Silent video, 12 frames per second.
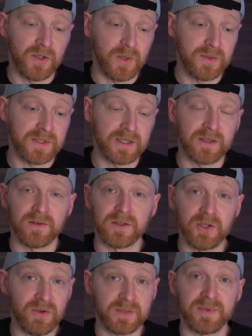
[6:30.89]
using
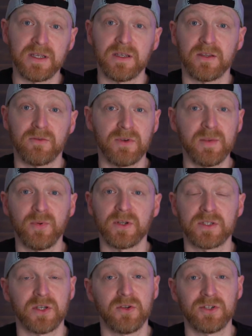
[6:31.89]
USB
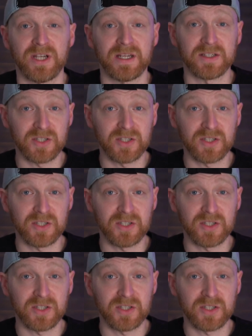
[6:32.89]
3.2 Gen